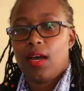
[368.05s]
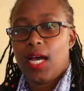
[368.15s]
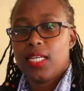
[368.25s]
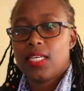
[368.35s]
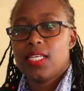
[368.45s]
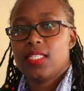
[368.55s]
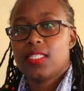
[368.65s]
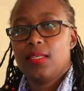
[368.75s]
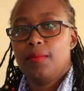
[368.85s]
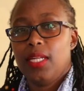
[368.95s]
and his
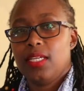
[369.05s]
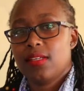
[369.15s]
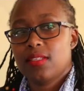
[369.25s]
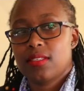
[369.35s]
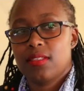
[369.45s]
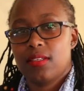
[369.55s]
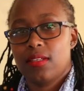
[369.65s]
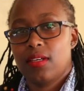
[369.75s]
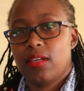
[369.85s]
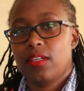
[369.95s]
siblings
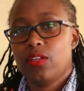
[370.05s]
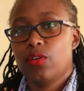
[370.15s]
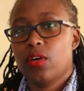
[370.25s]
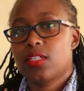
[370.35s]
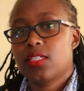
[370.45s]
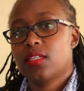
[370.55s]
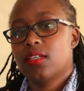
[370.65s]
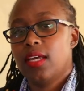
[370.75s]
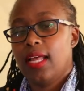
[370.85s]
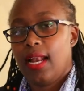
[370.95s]
did not
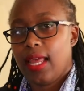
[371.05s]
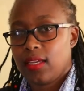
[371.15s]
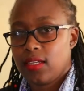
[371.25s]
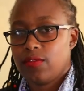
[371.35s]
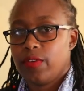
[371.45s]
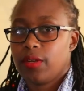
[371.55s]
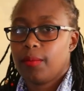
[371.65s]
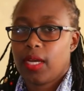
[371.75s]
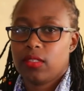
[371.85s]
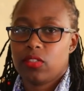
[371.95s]
like it very
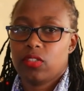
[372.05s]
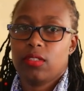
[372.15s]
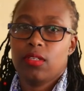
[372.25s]
much.